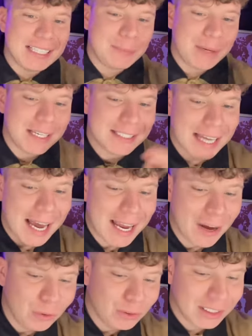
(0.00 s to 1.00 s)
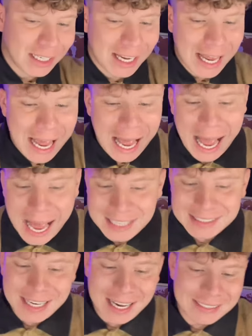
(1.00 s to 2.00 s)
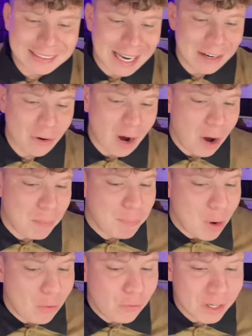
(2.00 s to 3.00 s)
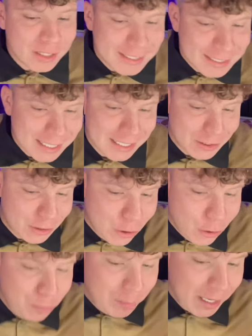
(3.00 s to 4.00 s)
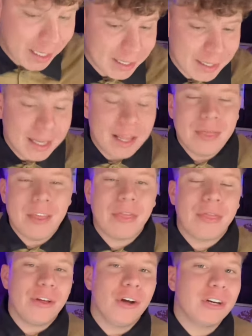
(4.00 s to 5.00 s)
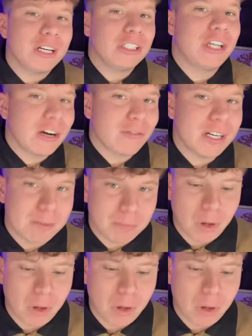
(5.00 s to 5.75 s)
is because I O T A and Cardano are both considered to be the third generation